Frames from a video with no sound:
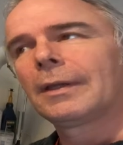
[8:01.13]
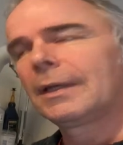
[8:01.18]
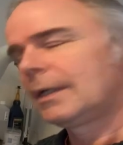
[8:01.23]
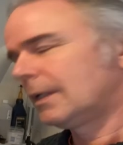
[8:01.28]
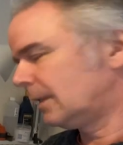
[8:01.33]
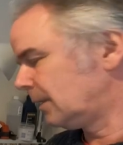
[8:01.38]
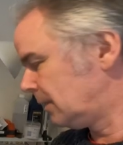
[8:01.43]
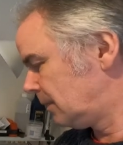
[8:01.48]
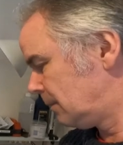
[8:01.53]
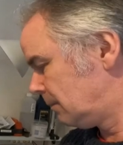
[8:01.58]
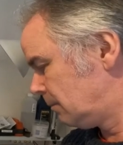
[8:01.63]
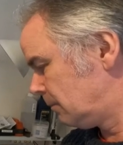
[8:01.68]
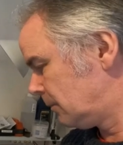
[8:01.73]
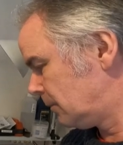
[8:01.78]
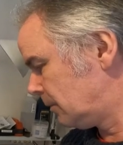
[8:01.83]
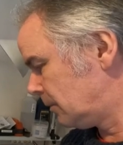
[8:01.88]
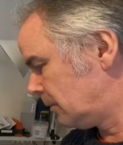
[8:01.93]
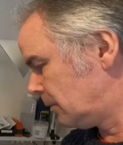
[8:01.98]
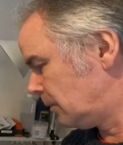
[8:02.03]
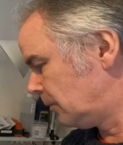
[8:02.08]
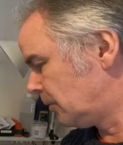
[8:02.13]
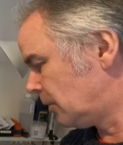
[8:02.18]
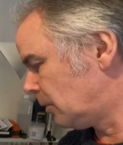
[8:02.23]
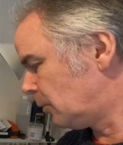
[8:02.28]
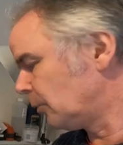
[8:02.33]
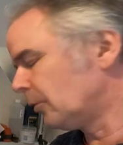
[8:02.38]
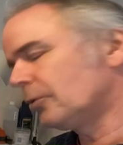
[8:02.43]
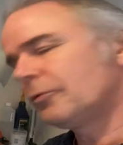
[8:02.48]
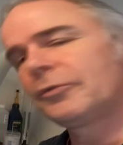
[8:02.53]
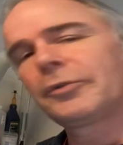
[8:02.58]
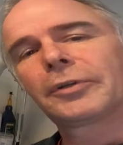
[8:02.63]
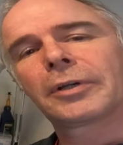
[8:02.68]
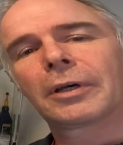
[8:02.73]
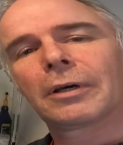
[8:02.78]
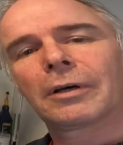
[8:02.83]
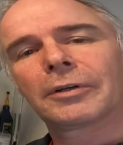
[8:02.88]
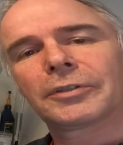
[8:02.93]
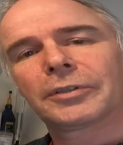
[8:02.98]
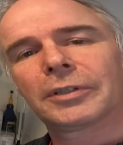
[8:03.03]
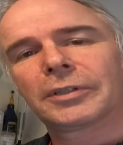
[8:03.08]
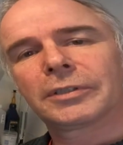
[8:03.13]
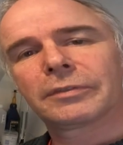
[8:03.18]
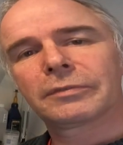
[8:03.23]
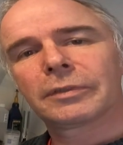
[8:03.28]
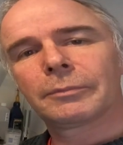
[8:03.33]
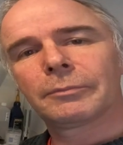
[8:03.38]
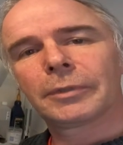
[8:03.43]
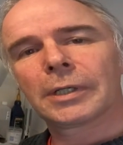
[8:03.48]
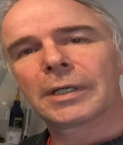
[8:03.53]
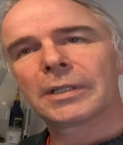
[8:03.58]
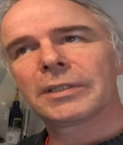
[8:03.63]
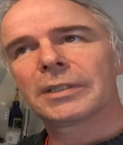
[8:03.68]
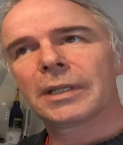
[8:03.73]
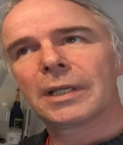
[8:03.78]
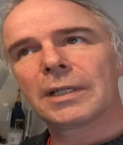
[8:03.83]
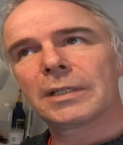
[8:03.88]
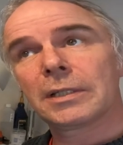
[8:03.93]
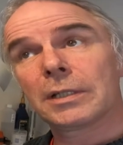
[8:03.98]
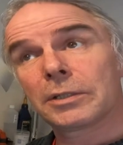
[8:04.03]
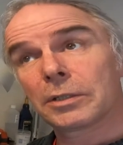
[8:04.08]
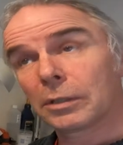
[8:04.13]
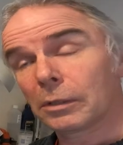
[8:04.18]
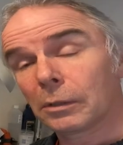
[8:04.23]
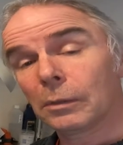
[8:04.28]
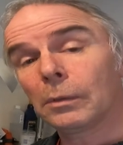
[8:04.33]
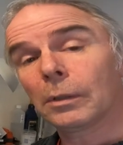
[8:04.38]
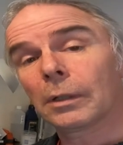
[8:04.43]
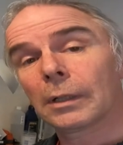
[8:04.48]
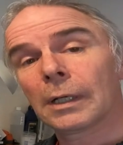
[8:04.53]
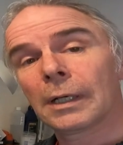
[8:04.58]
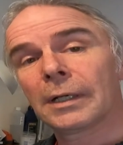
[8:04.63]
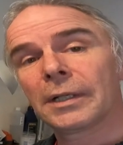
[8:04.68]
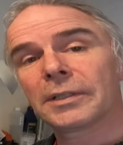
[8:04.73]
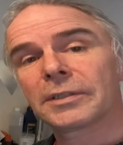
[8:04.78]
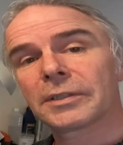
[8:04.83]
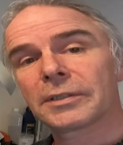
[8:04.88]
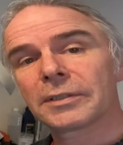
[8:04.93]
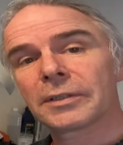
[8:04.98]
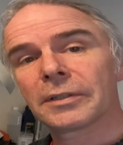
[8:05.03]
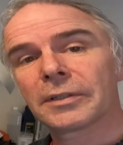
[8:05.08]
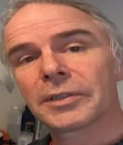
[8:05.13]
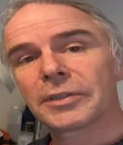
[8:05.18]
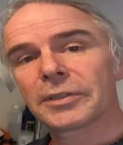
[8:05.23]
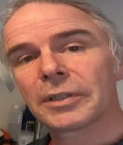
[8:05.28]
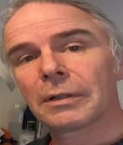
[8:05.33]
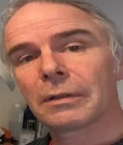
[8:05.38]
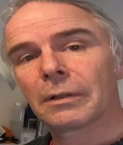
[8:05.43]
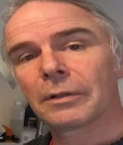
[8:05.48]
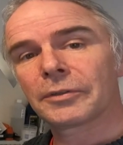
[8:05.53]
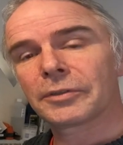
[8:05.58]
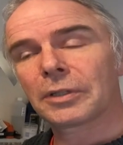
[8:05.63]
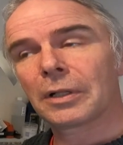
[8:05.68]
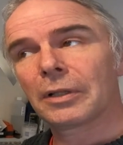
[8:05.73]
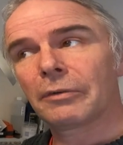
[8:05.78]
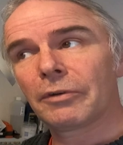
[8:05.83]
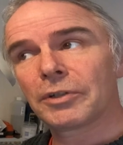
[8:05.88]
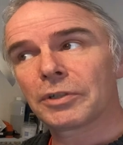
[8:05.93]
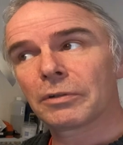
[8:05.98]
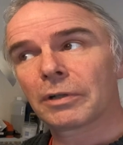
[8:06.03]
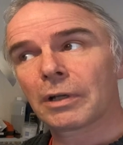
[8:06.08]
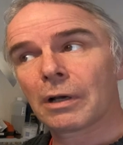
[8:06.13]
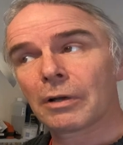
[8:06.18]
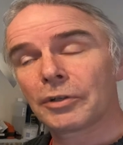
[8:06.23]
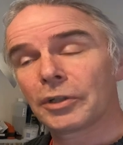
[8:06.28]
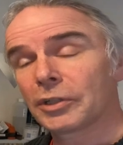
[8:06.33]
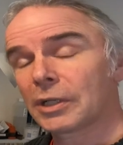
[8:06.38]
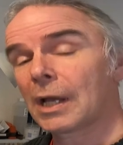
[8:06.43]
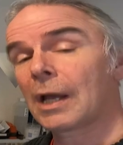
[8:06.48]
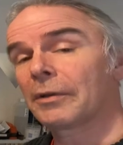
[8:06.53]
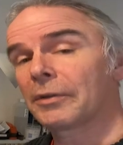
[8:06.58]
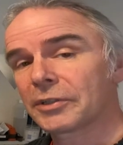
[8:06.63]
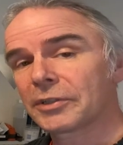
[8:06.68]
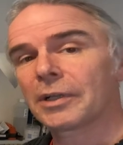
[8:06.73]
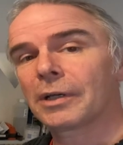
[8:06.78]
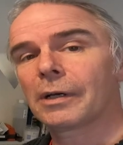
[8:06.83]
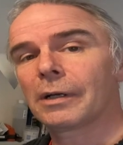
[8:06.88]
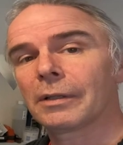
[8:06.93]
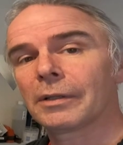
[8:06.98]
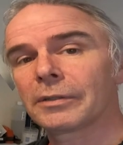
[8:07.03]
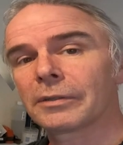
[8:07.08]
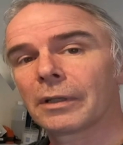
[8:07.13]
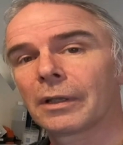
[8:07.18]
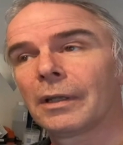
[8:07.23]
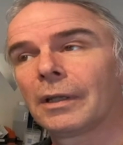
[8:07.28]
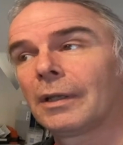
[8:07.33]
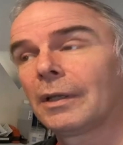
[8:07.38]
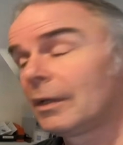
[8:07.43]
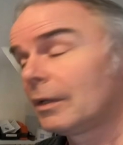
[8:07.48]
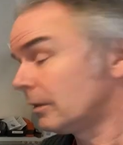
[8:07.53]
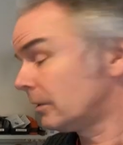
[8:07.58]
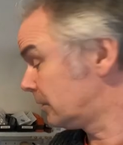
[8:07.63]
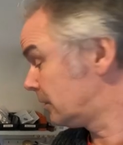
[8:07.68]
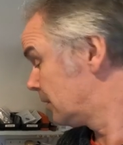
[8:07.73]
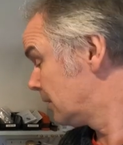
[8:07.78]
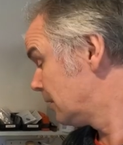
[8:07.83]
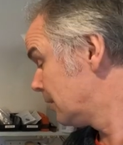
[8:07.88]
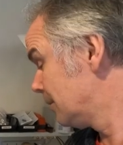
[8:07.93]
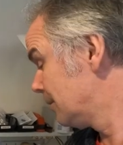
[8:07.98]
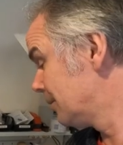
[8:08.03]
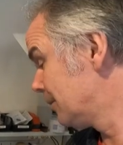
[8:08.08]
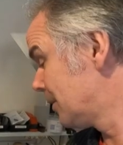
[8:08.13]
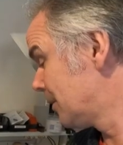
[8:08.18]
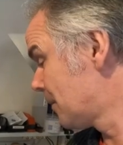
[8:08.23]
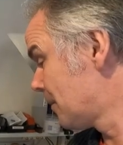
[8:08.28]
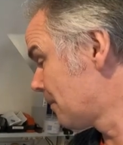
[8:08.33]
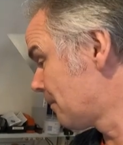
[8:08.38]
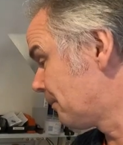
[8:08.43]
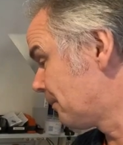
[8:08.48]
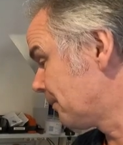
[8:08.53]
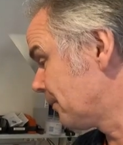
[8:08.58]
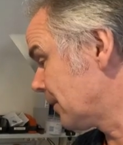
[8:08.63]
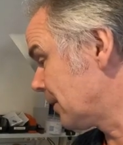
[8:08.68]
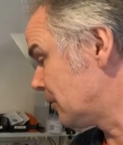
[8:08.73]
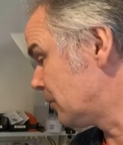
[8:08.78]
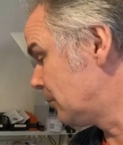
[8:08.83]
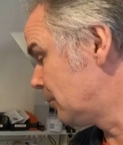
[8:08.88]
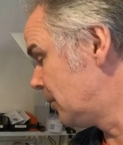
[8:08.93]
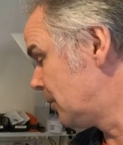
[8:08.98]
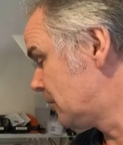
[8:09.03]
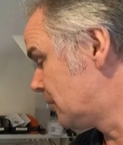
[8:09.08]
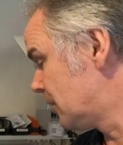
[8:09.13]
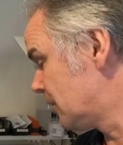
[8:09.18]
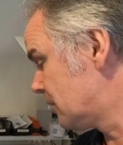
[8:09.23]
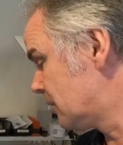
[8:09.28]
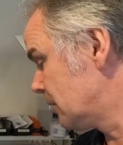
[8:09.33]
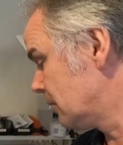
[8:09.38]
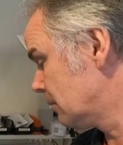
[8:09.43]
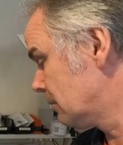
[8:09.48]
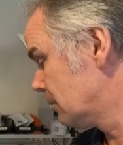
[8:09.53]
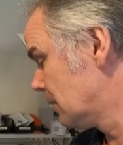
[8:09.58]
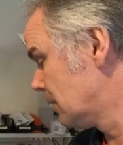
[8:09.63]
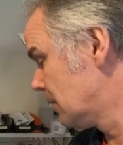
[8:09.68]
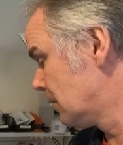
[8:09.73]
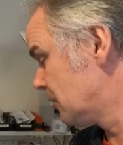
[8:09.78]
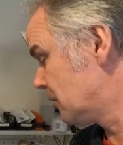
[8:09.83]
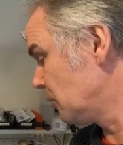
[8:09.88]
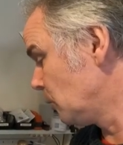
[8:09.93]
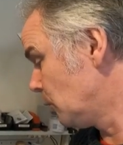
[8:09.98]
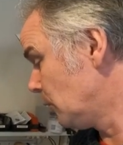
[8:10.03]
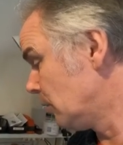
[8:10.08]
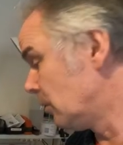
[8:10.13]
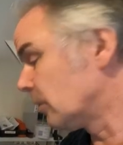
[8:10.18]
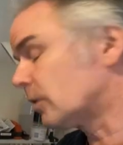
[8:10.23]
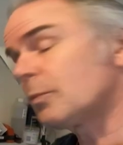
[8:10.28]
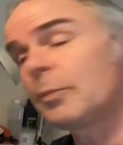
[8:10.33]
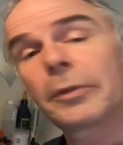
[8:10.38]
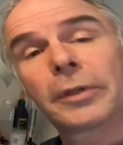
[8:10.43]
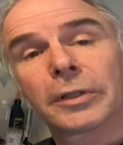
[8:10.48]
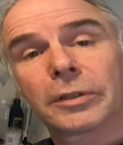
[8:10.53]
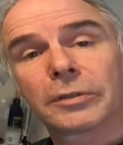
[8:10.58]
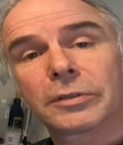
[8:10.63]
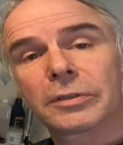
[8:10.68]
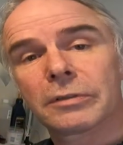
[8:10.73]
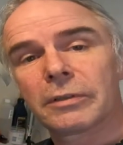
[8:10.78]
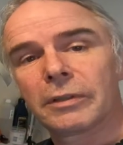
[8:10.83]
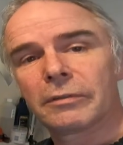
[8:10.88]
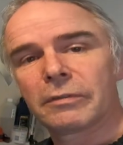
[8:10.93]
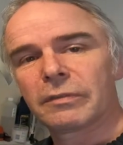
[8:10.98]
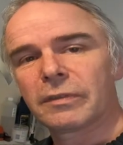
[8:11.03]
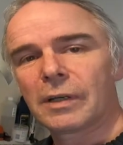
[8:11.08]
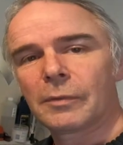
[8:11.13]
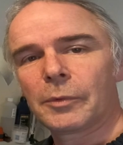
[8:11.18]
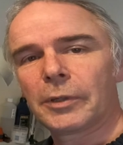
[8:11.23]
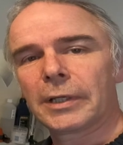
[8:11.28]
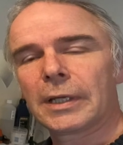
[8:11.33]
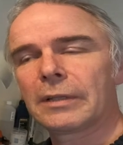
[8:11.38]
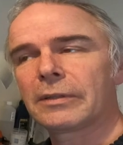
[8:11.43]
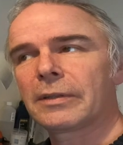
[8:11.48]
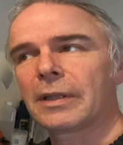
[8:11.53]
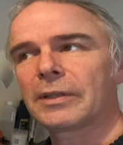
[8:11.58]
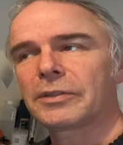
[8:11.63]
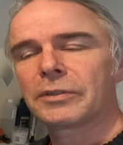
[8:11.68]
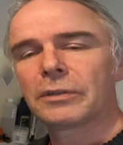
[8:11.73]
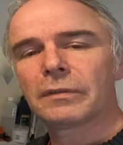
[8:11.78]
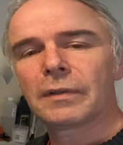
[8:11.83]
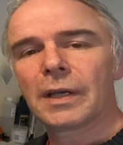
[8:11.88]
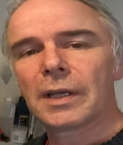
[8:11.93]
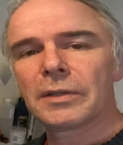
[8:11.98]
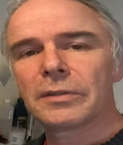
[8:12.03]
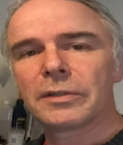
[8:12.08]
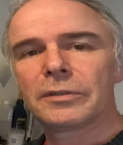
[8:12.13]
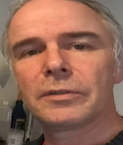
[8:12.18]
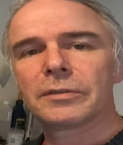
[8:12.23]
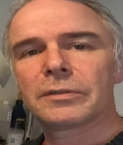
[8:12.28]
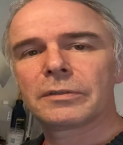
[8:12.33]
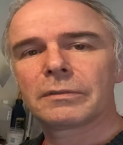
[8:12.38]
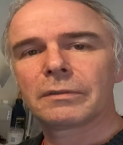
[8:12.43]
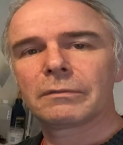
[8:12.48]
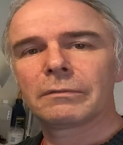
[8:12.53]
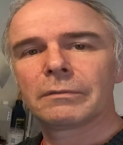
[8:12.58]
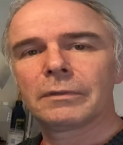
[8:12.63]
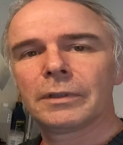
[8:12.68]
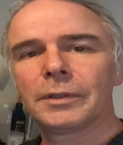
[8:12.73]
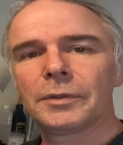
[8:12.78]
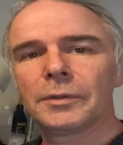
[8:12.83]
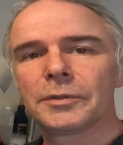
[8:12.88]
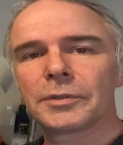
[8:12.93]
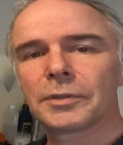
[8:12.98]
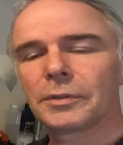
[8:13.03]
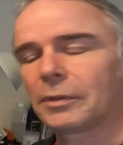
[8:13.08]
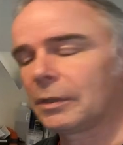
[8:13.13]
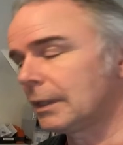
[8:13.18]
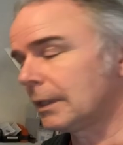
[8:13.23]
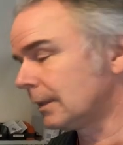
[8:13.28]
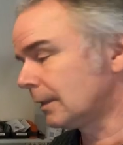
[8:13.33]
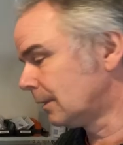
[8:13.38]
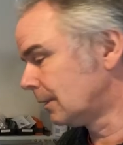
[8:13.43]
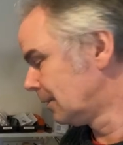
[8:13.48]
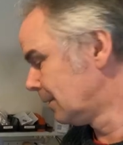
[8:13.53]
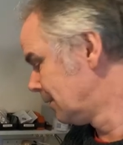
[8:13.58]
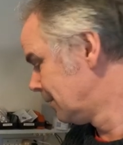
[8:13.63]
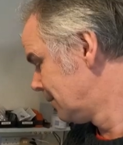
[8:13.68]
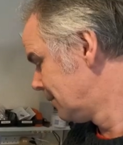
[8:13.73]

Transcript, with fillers: Uh, old R100 cartridge from 1982 and it's still still the original cartridge and stylus so um, that should be interesting still works but they just you'd find when they get to that sort of age they just lose all the